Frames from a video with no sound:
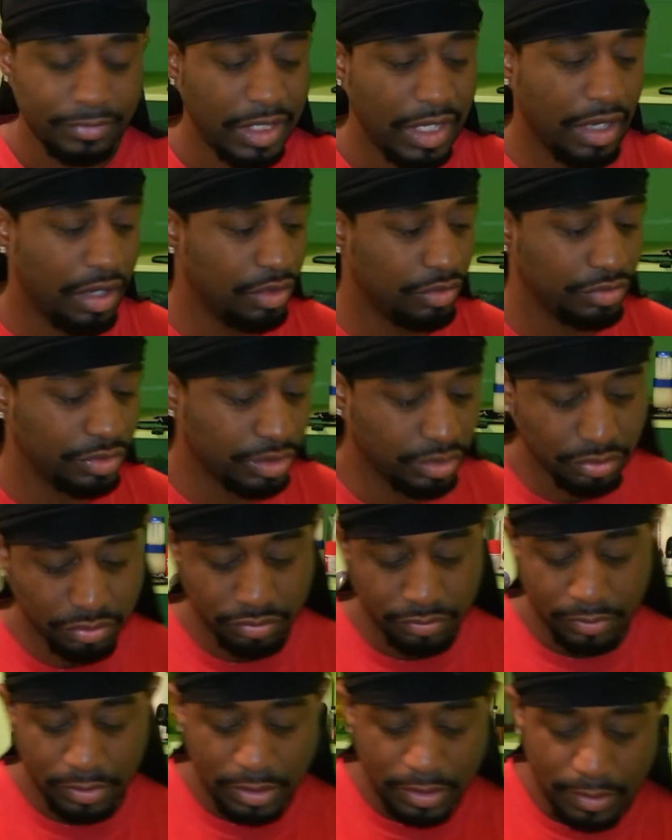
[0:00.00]
I don't
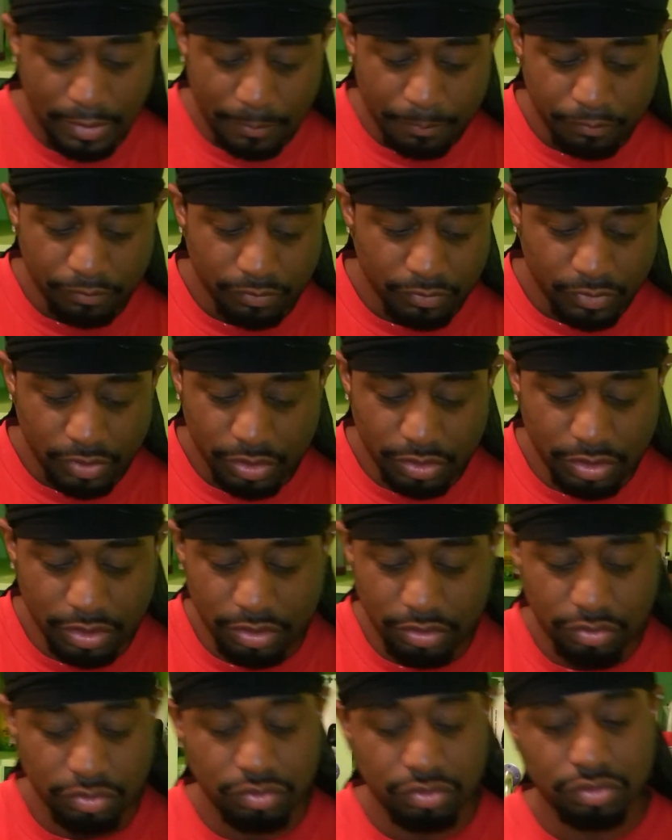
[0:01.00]
know. You
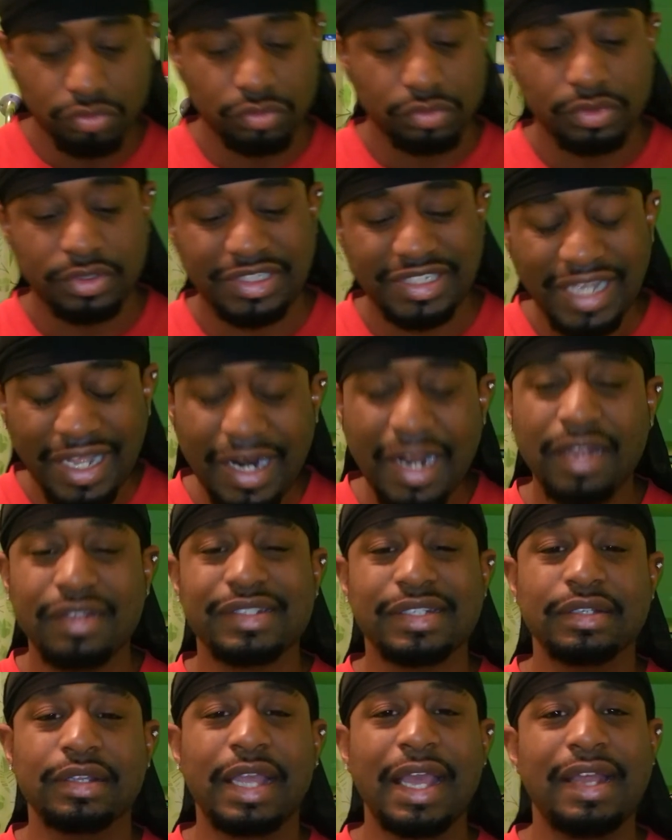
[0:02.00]
know, shout out
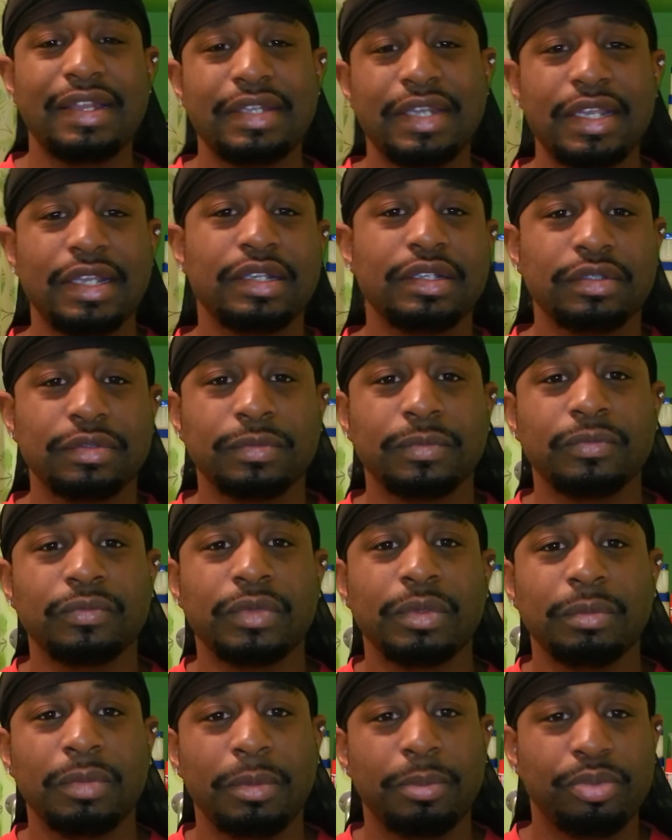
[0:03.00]
to goddamn
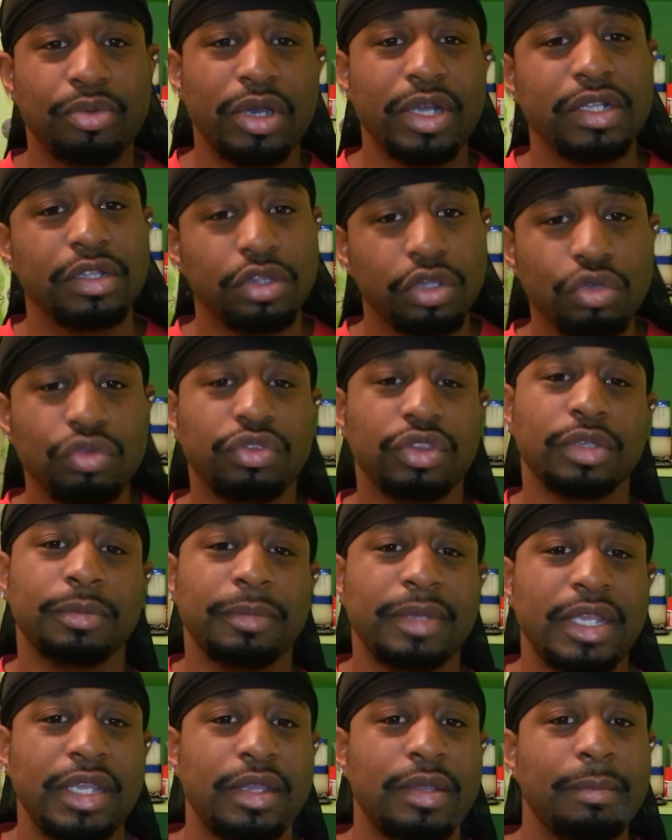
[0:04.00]
my boy Luther,
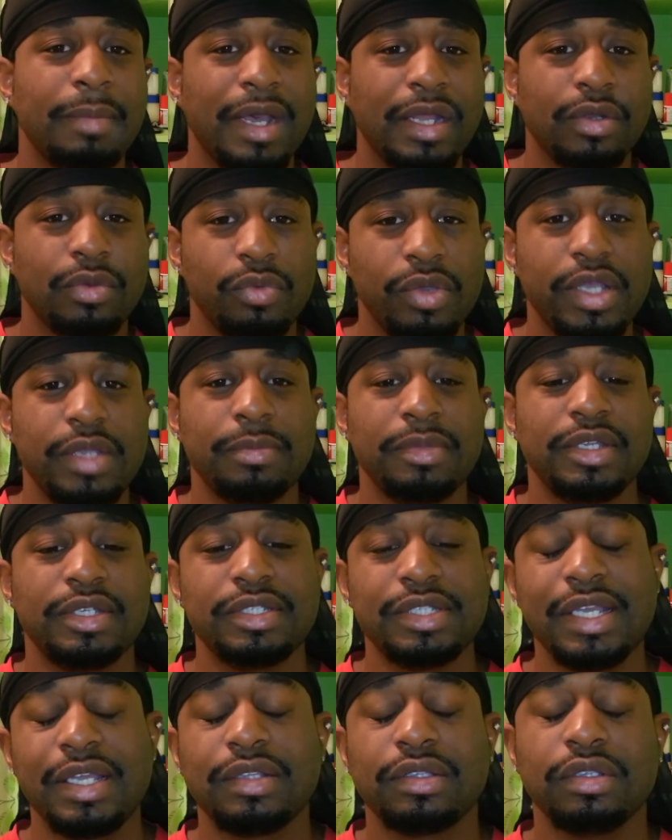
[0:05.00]
man. By the way, man,
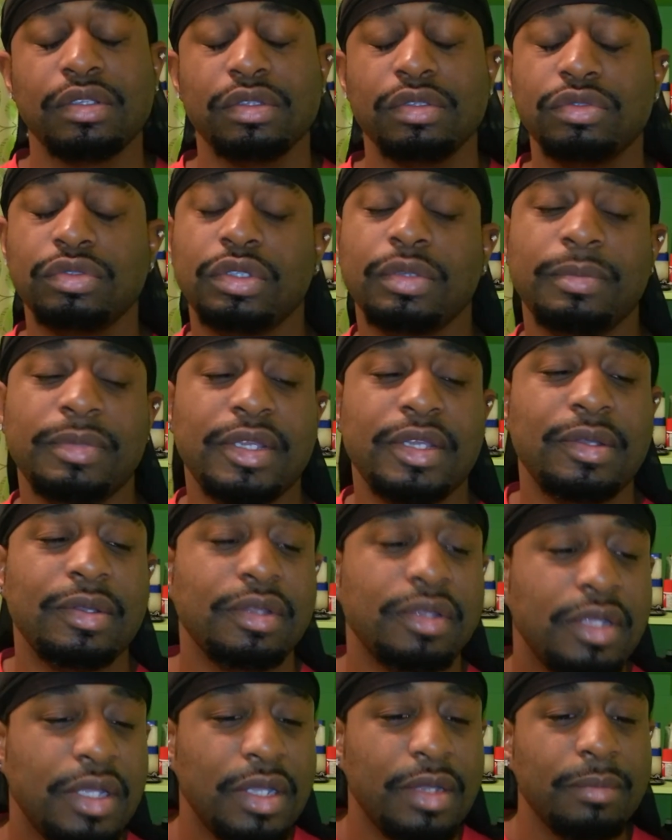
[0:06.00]
shout out to Luther, man.
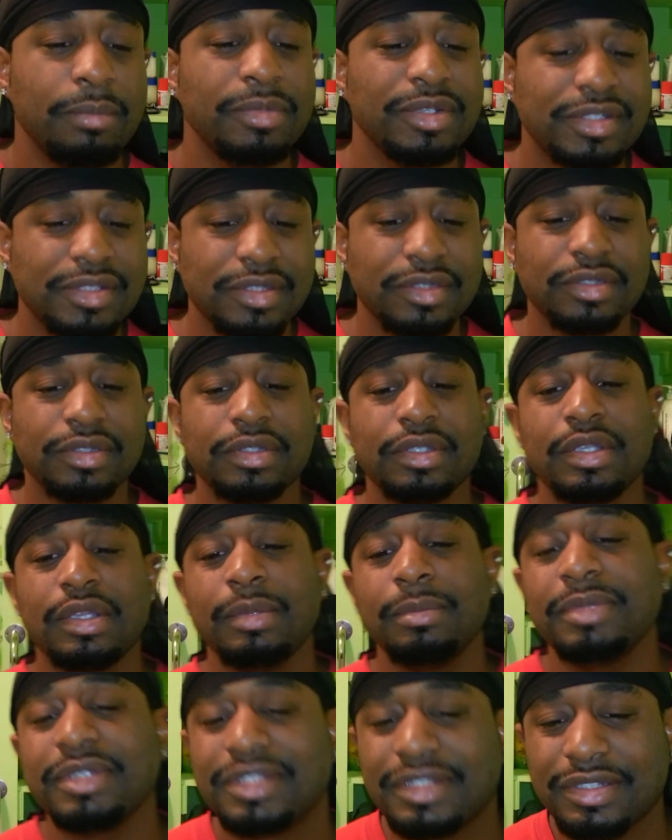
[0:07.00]
Mr.
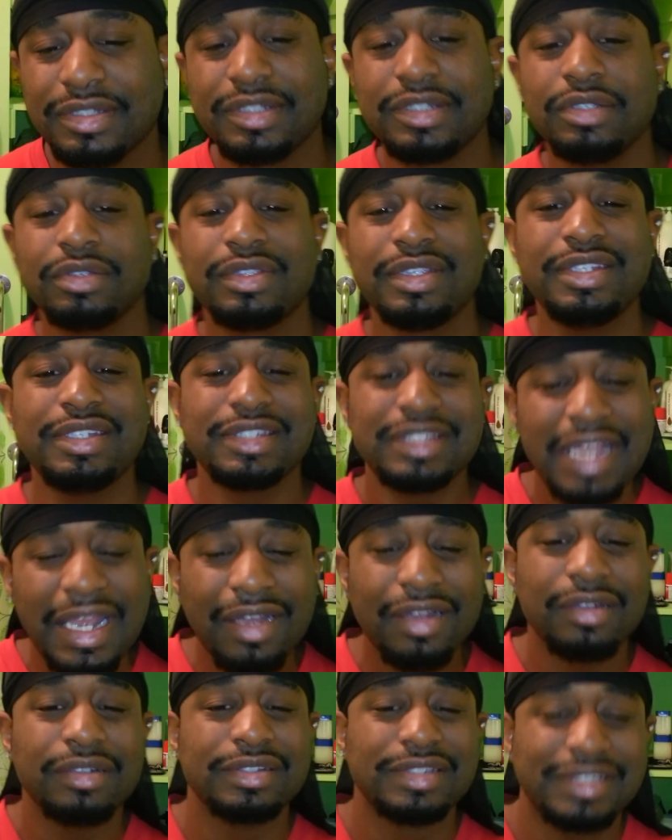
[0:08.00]
Mr. Silky
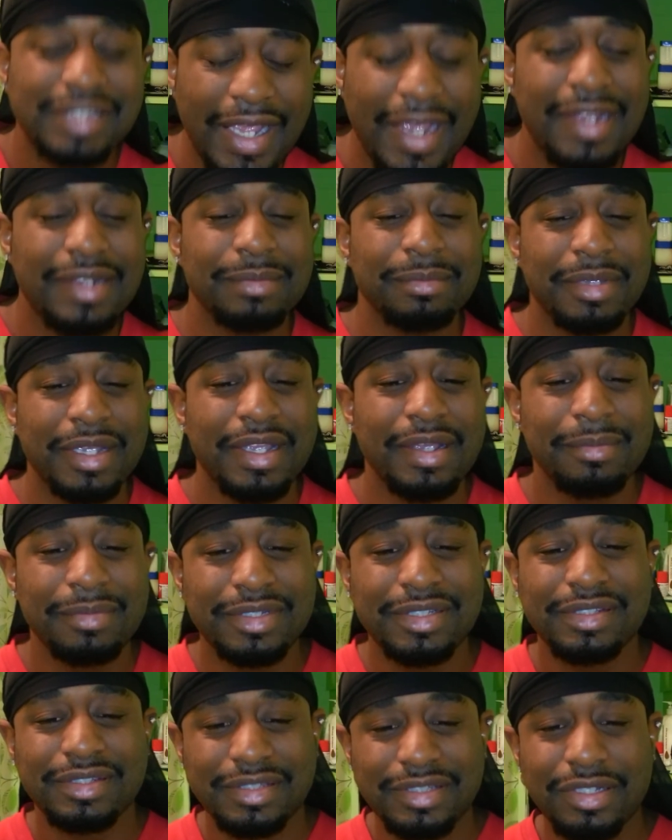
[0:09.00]
Satin, man.
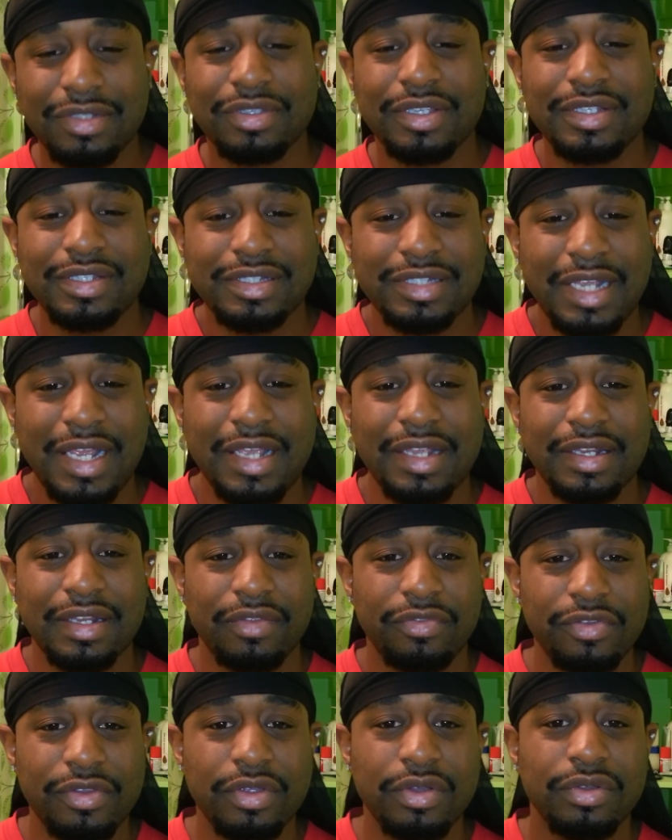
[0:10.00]
Mr. Silky Satin.
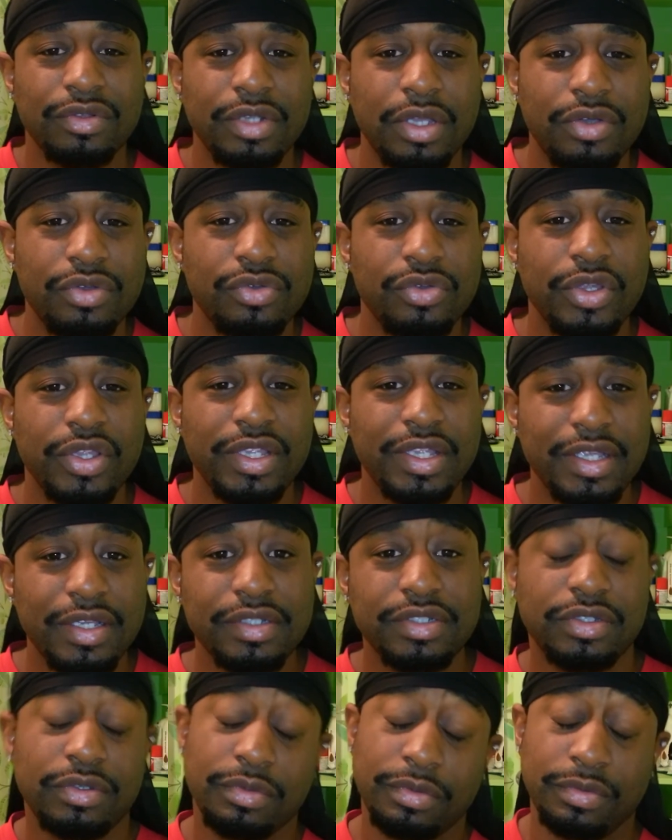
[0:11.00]
If you don't know who he
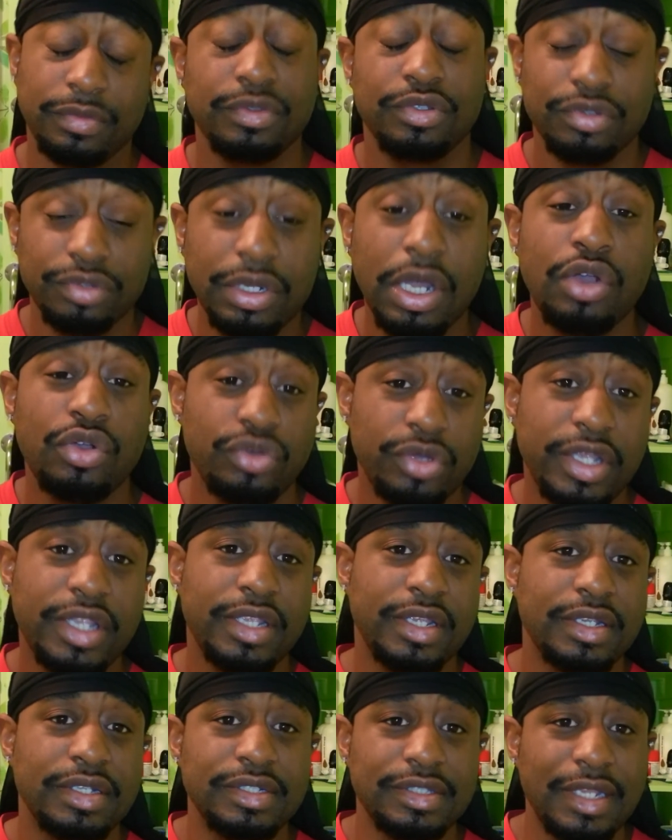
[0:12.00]
is, you, you know who
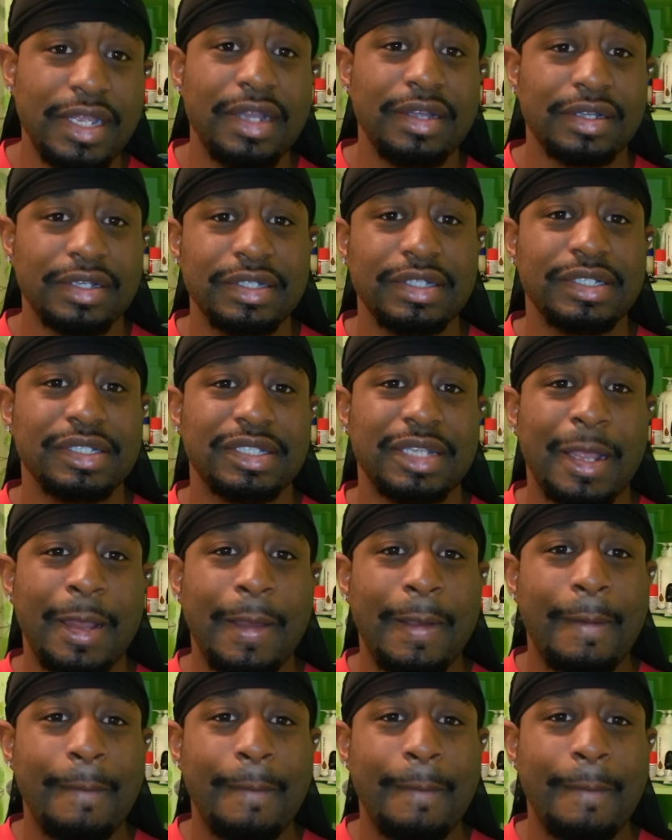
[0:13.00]
he is now, cause